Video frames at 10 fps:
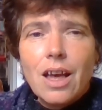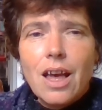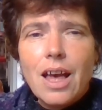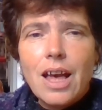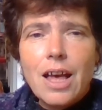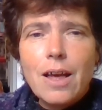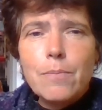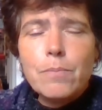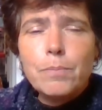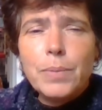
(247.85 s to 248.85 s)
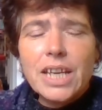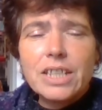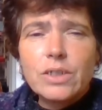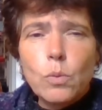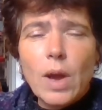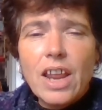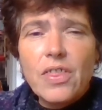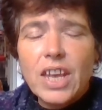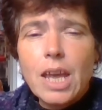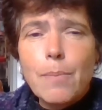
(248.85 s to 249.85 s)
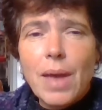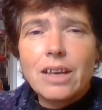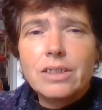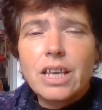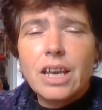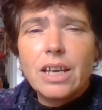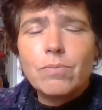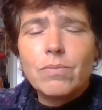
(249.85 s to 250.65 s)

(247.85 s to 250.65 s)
because when I think about it,